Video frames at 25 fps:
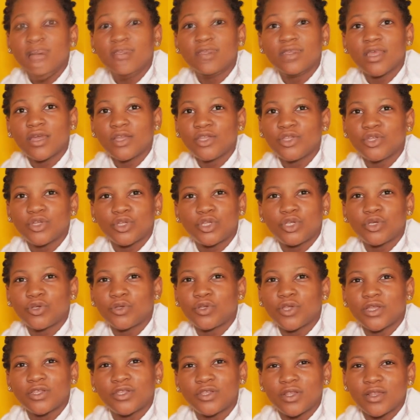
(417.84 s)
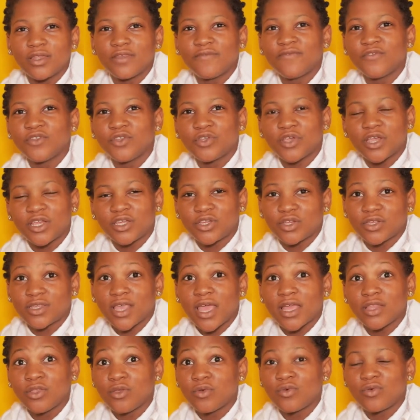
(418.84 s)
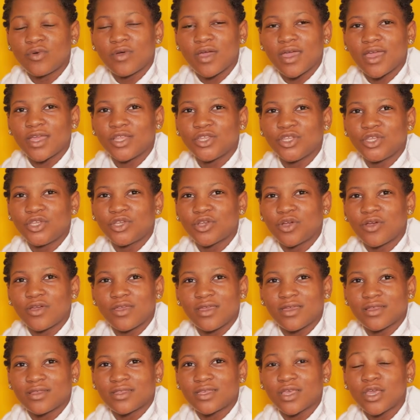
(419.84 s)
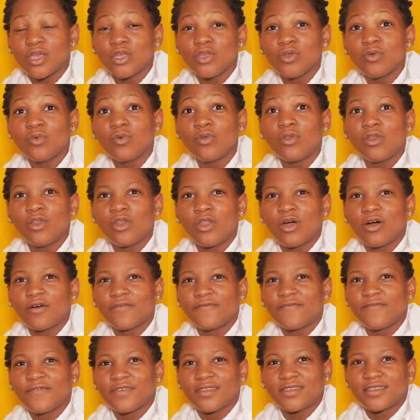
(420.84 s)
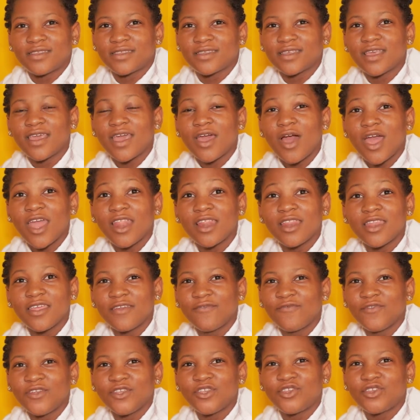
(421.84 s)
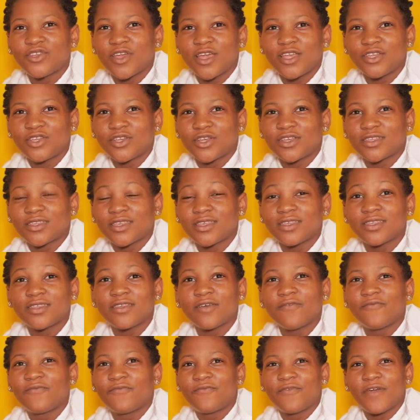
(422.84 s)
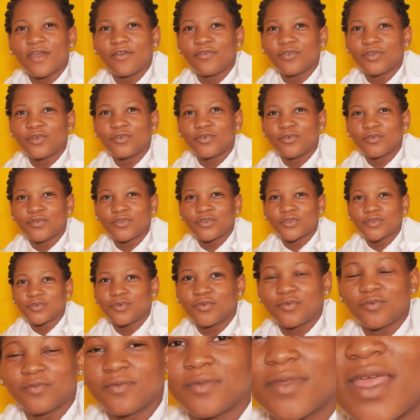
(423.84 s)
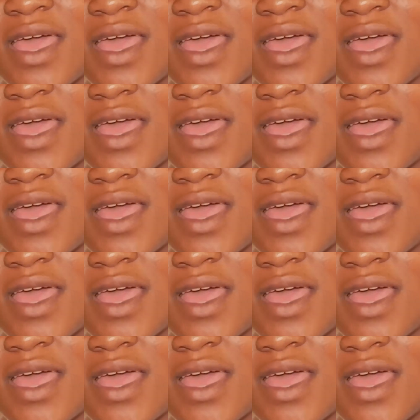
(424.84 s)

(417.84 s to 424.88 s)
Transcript: Send your children to Living Treasures and you will enjoy it. You will love it. Living Treasures is a very good school.